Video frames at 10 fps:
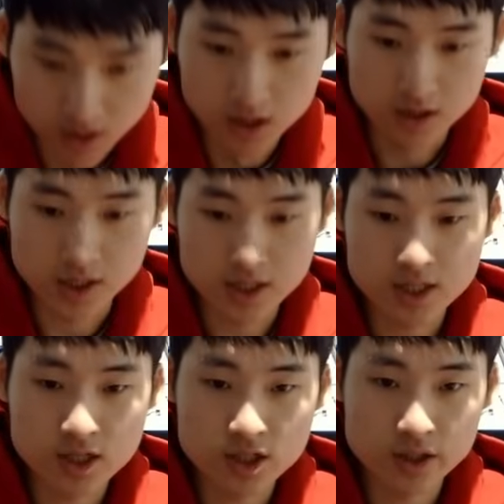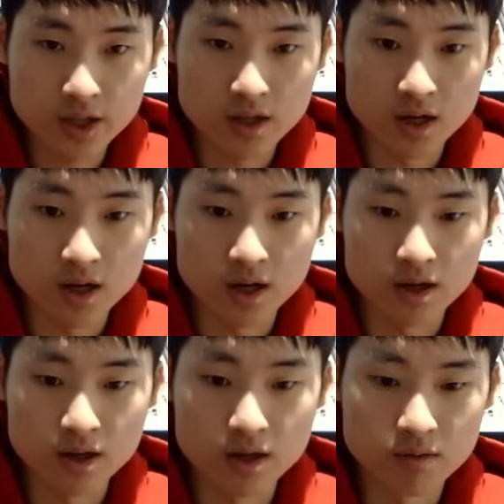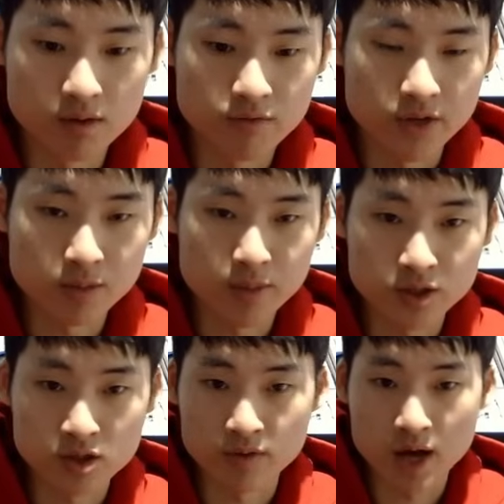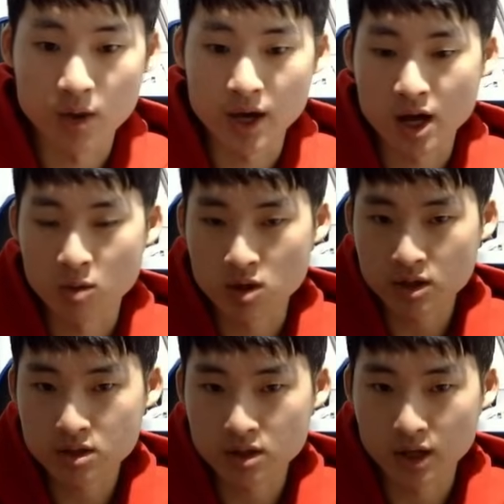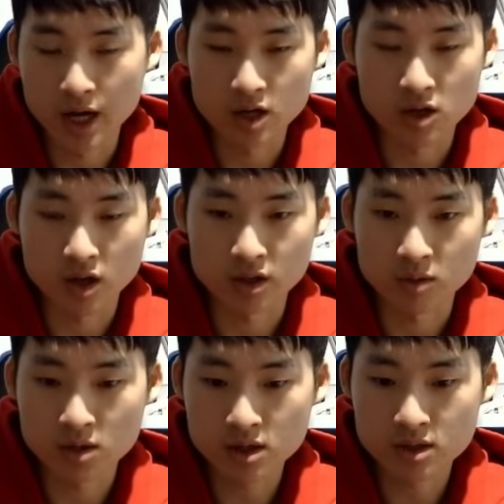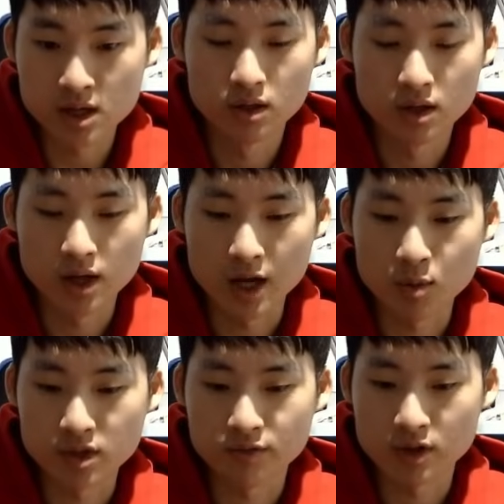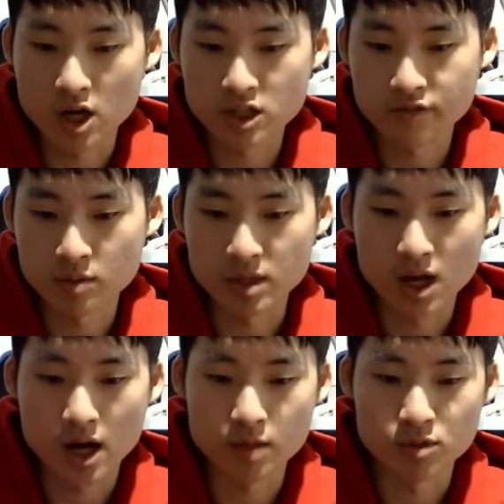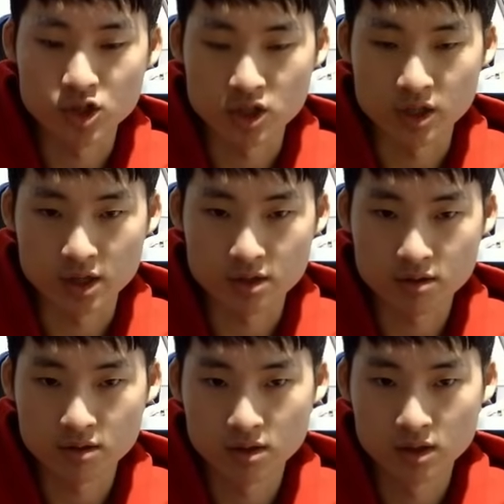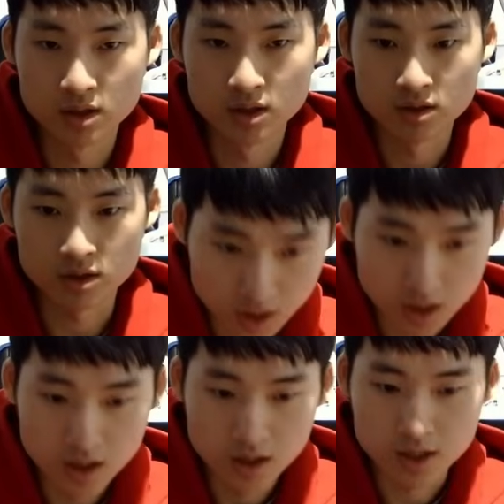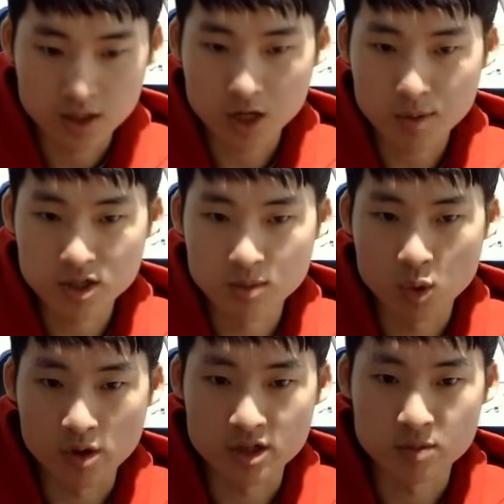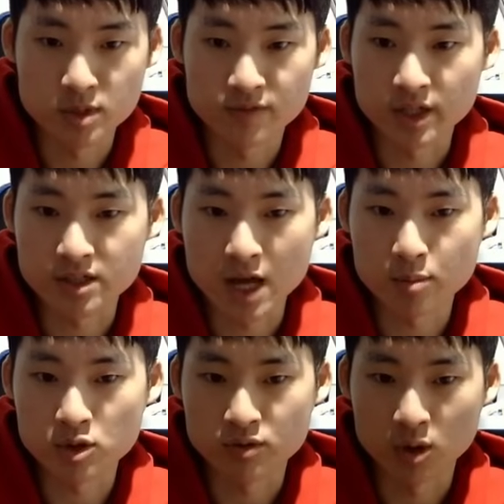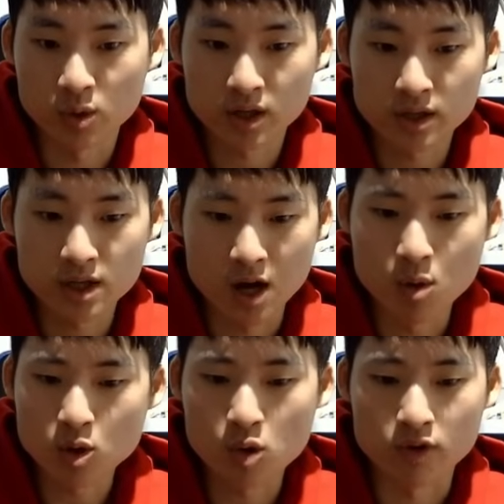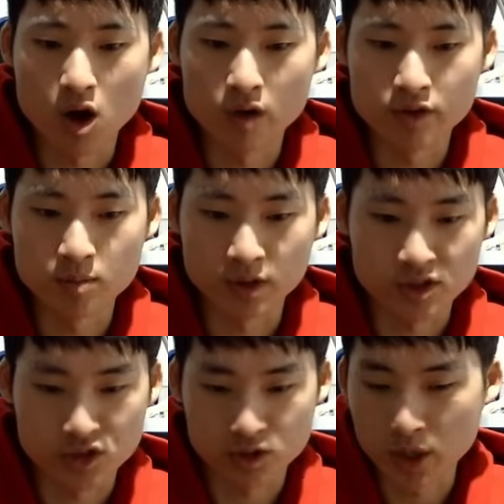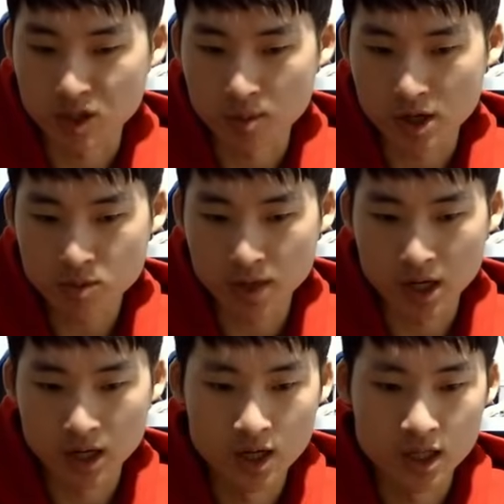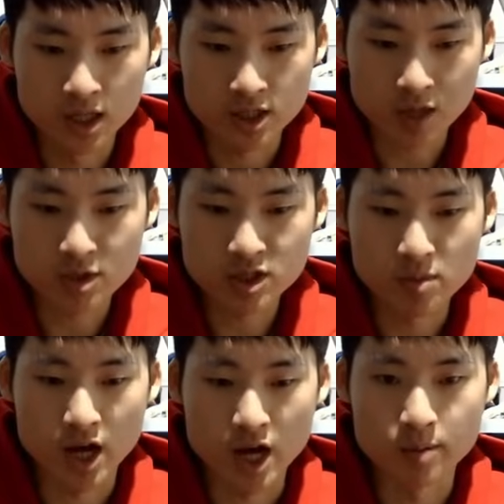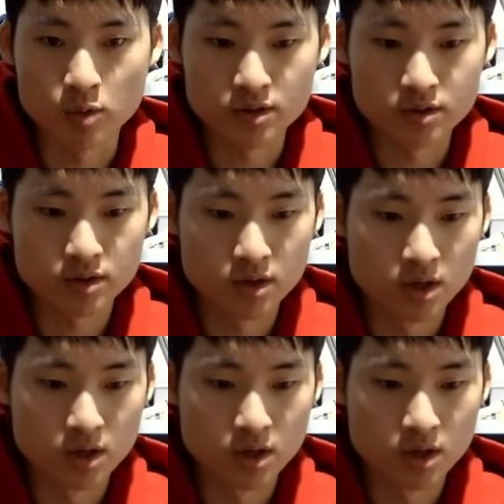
So that's essentially the fundamentals of how AI targeting works, and what the philosophy behind positioning is. So let's talk about some more specific examples real quickly. I won't go over all of them because there's just way too much, but let's talk about some of the item ones.